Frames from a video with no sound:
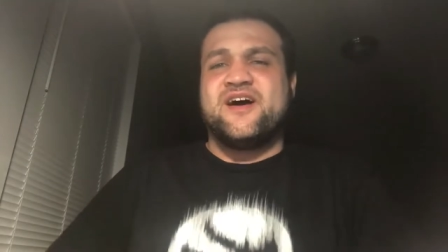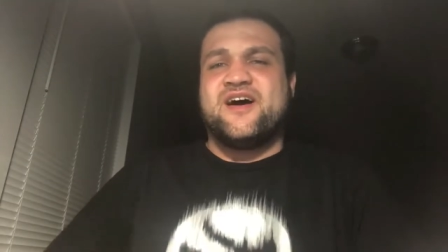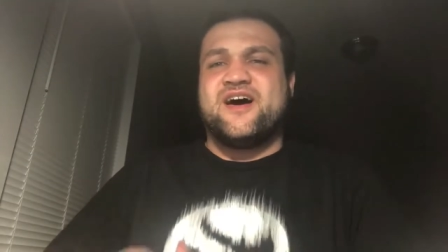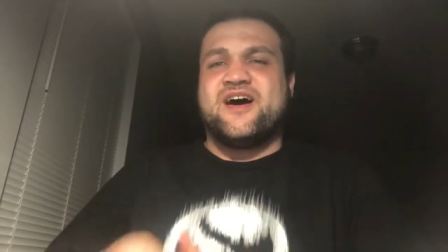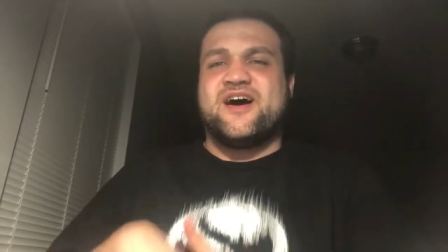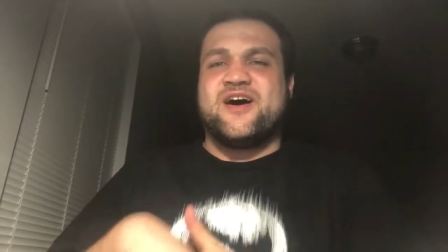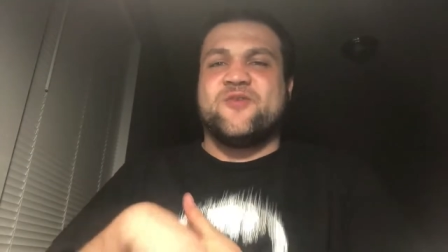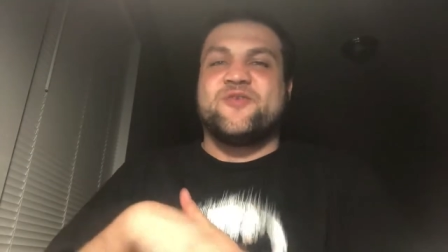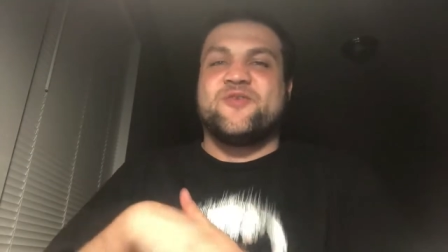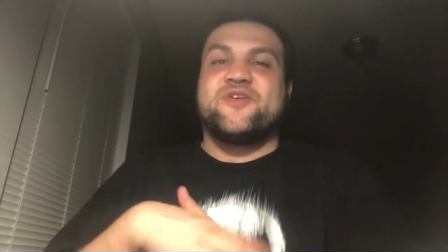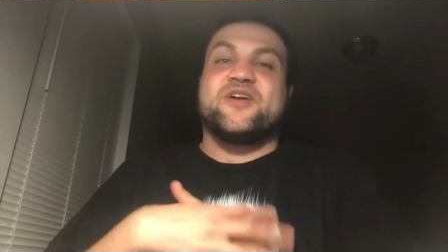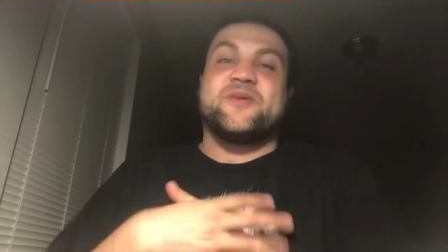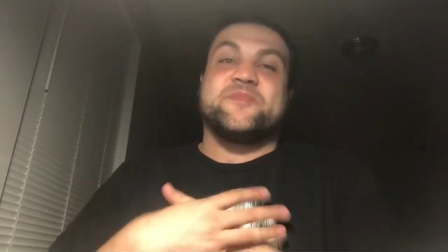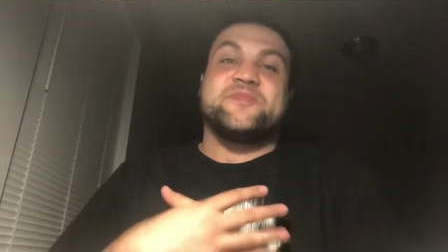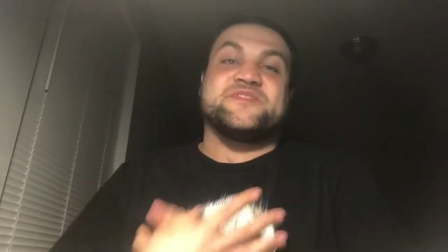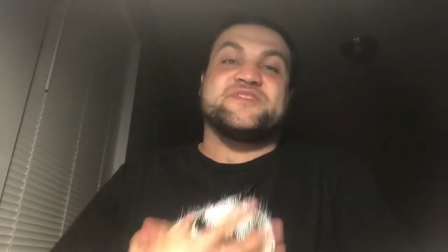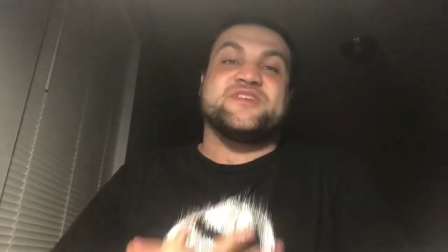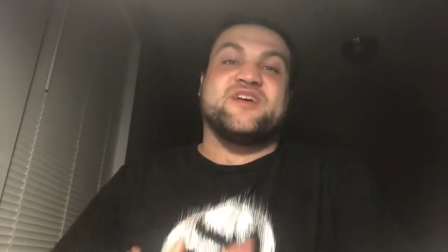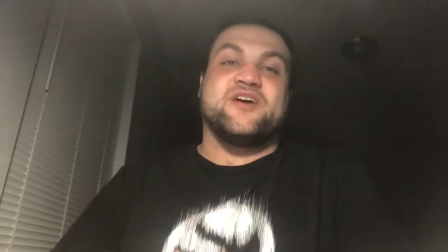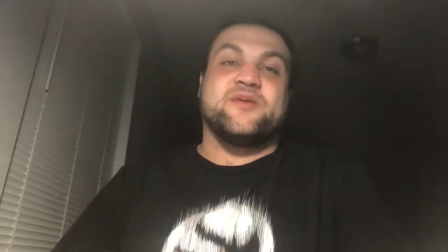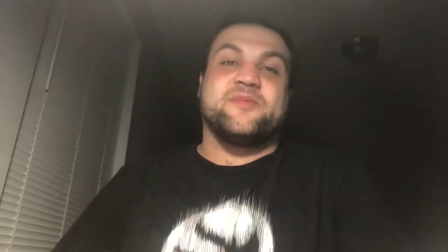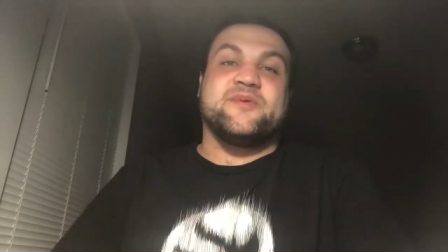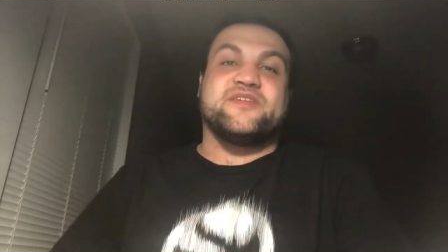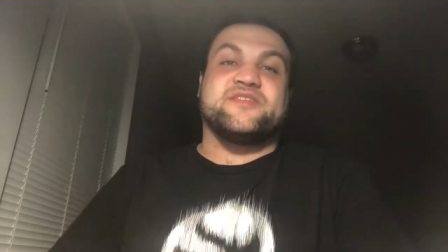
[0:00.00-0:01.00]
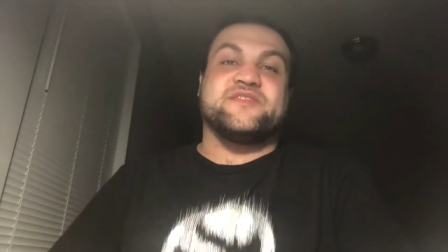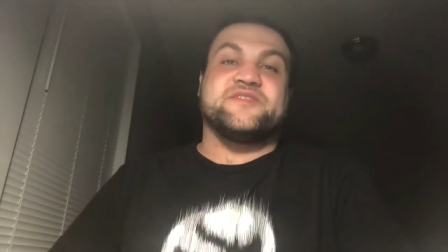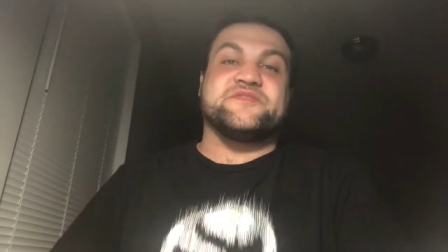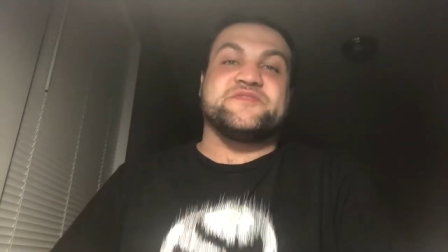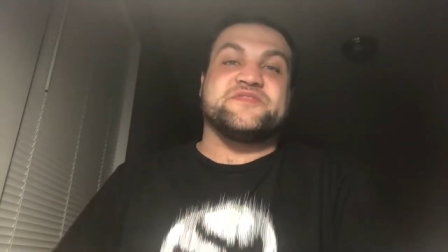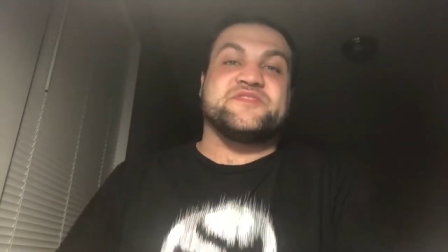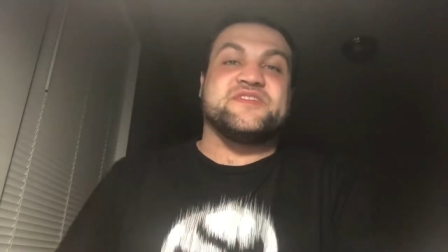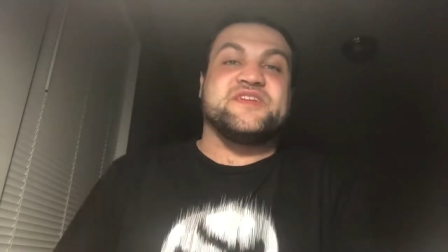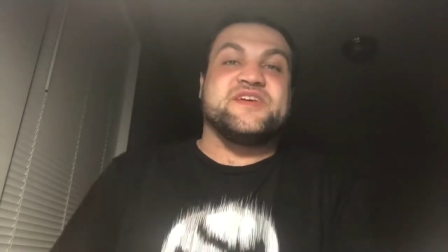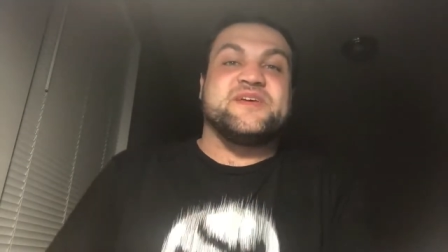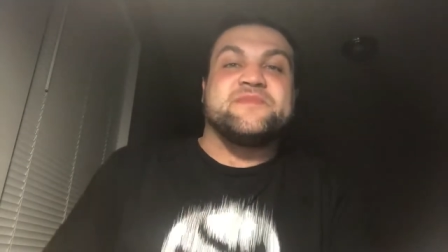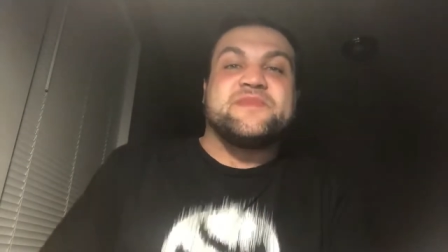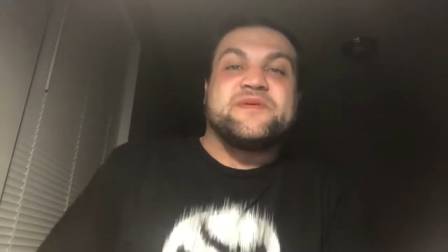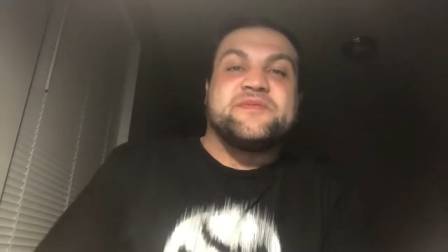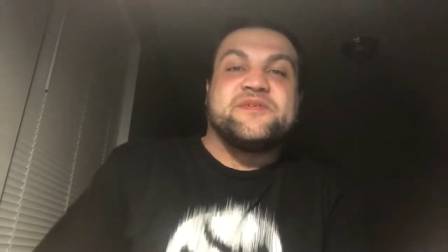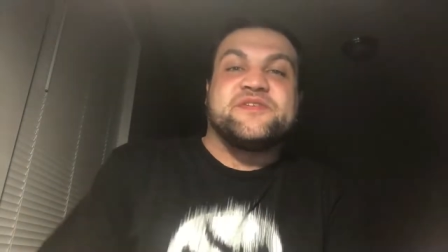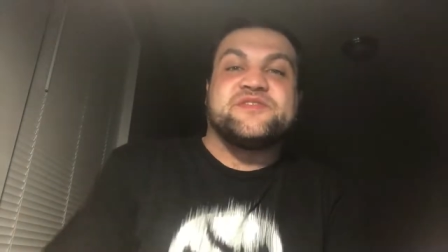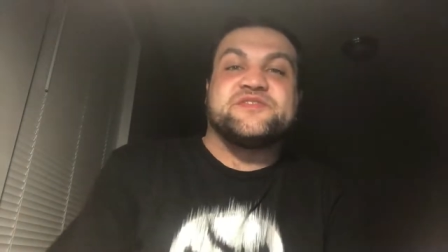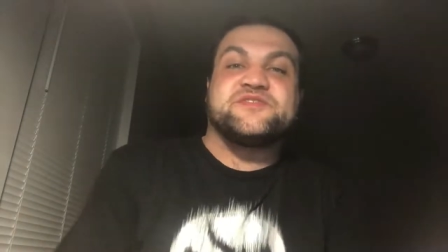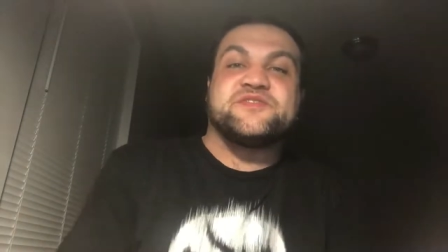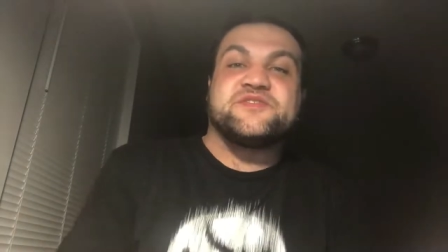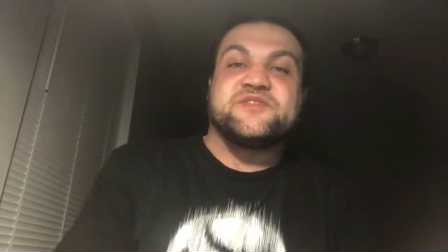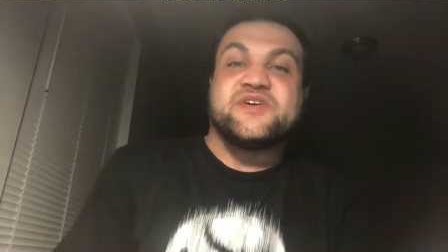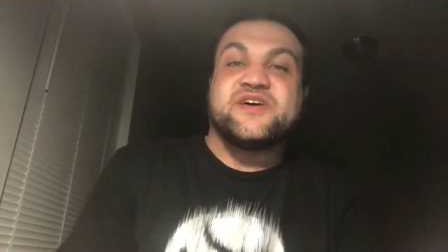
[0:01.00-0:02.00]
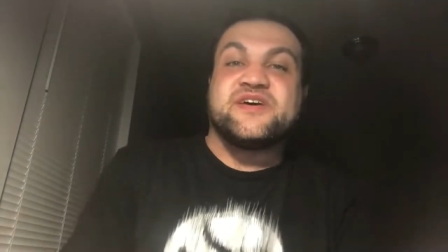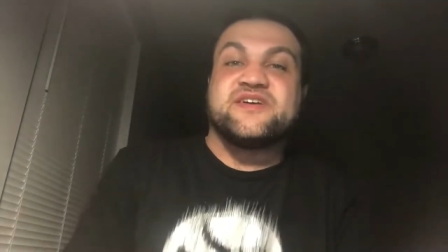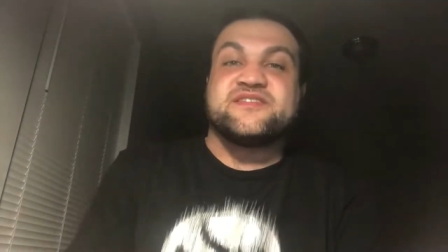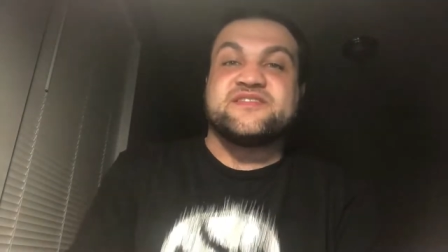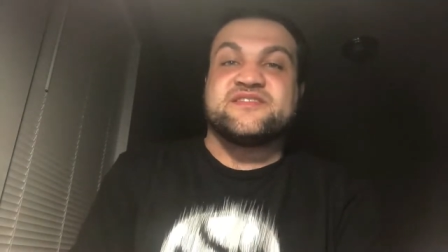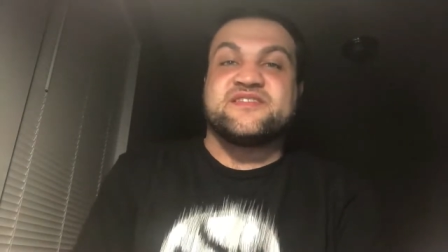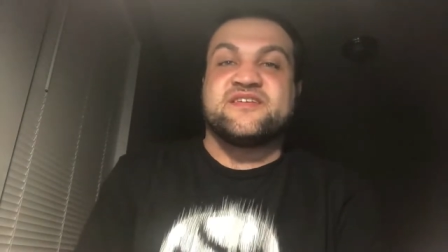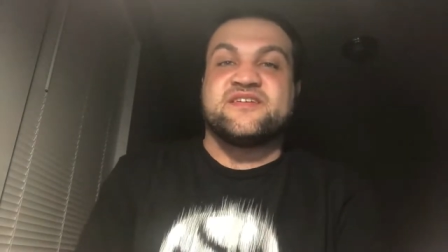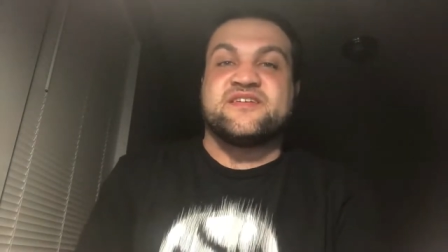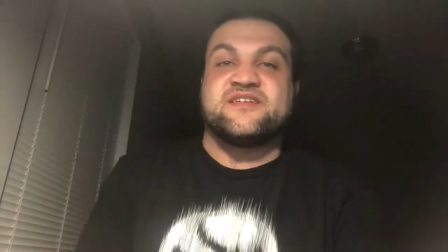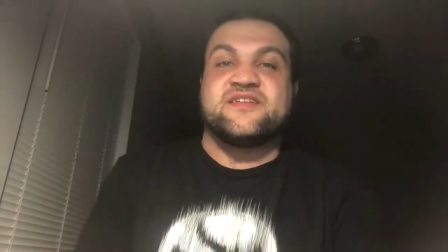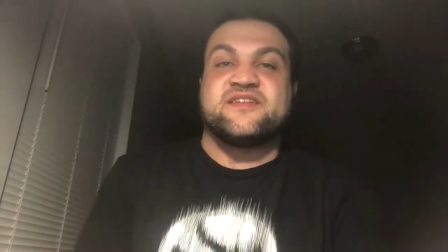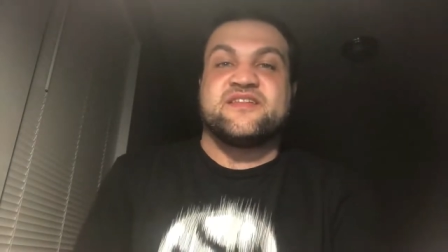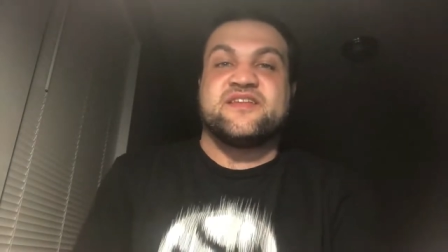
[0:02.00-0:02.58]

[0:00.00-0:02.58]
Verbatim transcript: Uh, we're gonna be talking about those today. Maybe I'll show you guys uh,